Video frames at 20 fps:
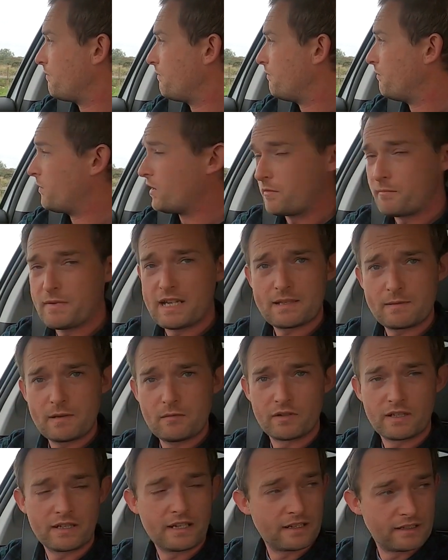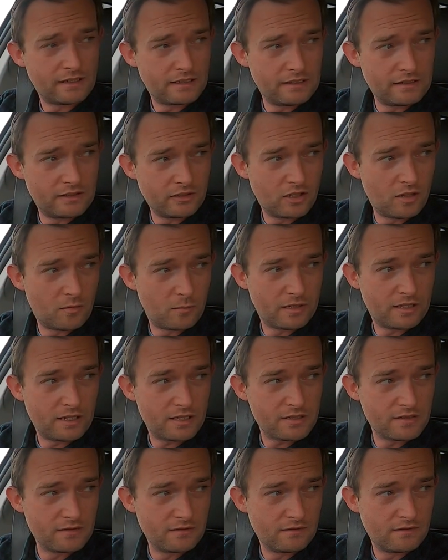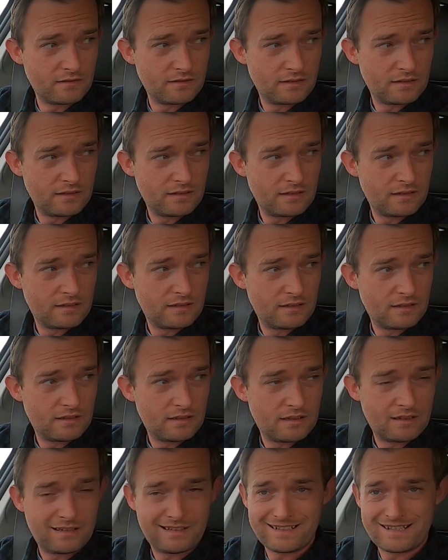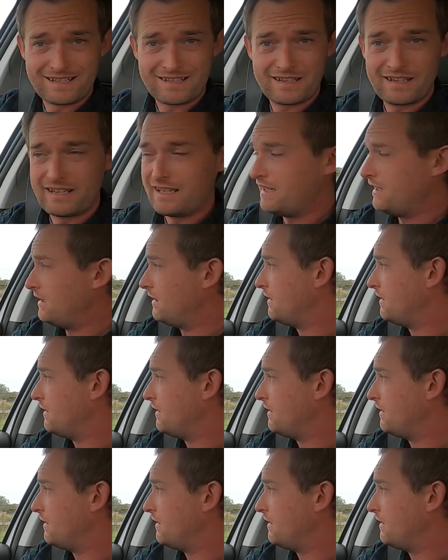But it makes me want to get into the competition and see